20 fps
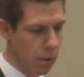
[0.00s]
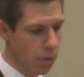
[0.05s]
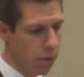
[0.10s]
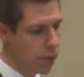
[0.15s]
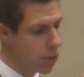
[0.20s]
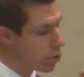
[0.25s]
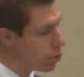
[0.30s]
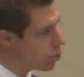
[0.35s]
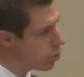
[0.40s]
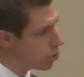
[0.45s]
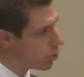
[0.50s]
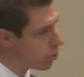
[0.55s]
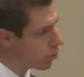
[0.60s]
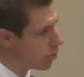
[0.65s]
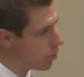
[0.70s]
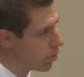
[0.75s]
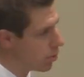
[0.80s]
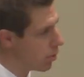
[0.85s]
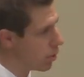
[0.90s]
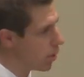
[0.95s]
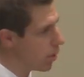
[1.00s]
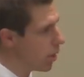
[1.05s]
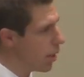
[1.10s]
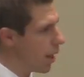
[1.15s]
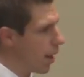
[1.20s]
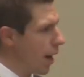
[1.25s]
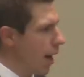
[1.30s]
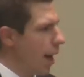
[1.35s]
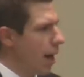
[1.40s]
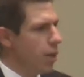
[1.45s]
Okay, two,
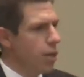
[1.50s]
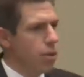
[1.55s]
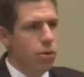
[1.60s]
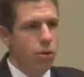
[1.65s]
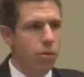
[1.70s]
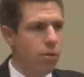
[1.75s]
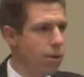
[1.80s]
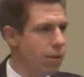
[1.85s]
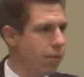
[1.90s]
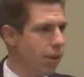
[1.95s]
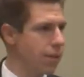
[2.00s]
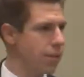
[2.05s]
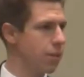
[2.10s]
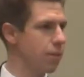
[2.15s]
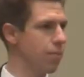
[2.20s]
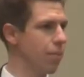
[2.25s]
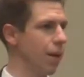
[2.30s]
how do you know a divisive